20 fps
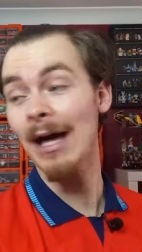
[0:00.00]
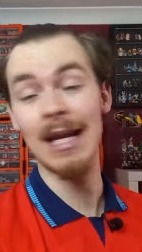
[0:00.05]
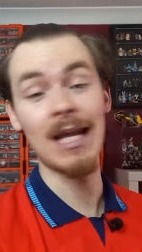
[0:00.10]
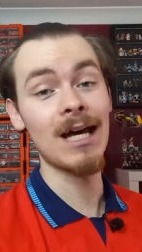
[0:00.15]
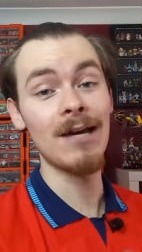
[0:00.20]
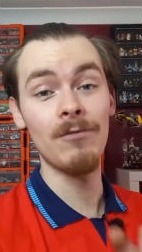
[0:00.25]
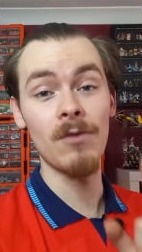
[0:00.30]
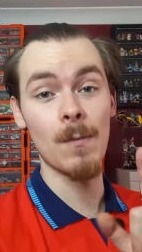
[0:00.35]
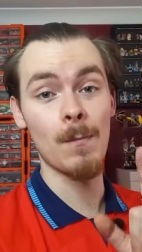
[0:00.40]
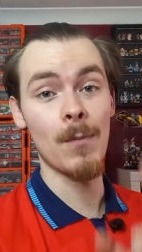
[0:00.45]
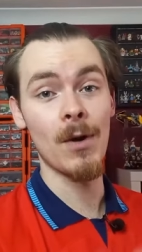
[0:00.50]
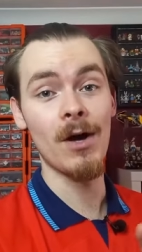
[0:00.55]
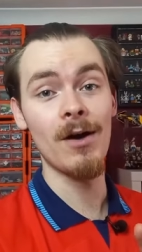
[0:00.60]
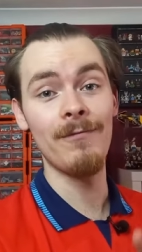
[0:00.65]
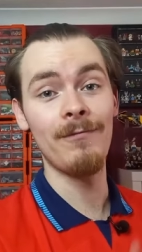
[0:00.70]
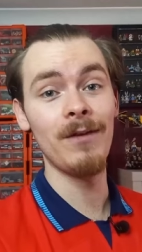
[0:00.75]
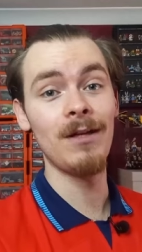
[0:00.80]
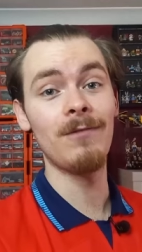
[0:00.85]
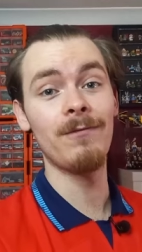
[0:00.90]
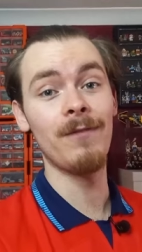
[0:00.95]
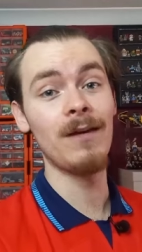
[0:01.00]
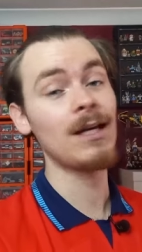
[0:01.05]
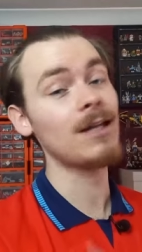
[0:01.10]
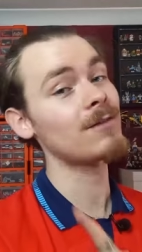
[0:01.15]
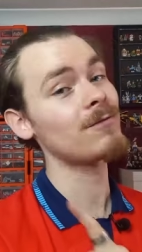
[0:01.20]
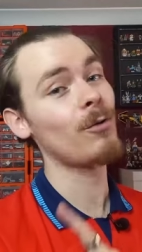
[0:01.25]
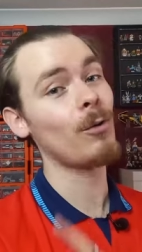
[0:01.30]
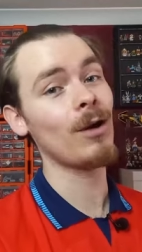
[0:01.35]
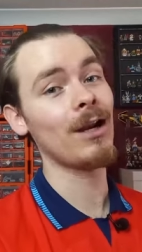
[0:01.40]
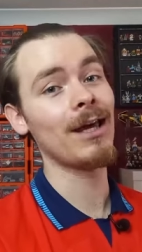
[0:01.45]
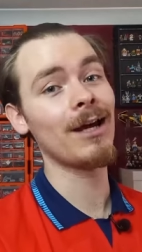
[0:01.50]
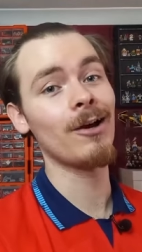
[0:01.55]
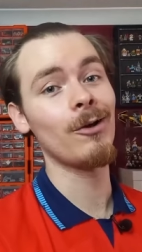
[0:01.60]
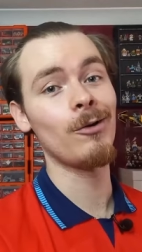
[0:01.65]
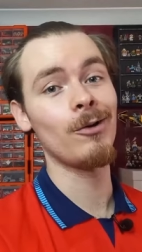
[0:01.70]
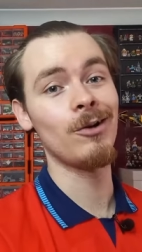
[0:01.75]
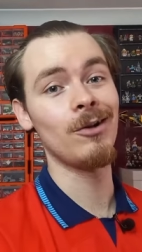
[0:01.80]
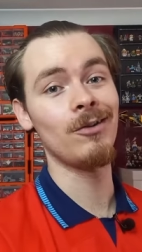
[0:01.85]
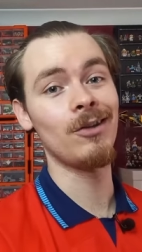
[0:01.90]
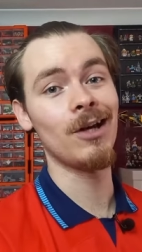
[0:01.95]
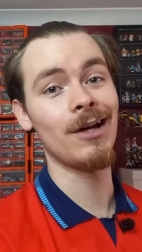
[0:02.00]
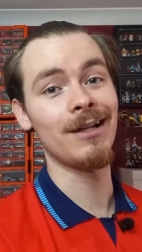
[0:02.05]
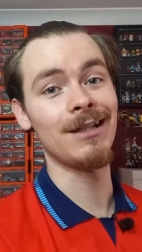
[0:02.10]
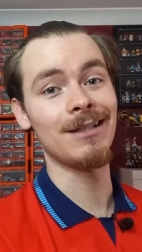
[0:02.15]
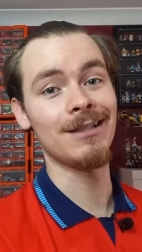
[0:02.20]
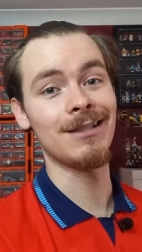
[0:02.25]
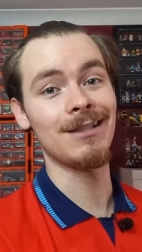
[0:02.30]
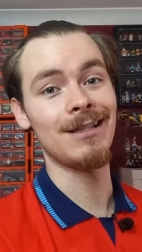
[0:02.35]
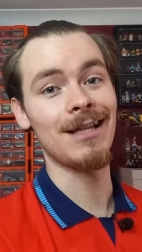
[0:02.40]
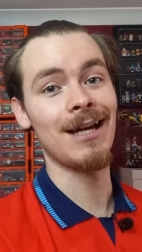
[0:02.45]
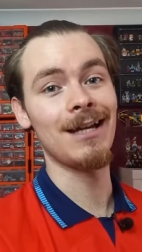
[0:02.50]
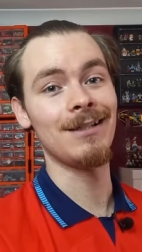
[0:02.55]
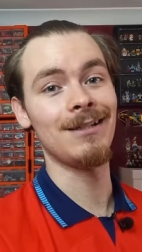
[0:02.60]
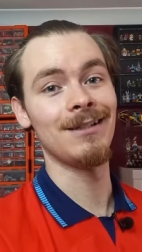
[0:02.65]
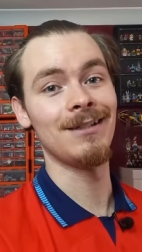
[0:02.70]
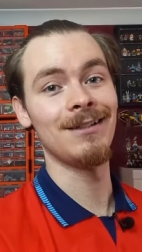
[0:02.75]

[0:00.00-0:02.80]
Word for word: and I have the perfect fix for what LEGO could have done instead.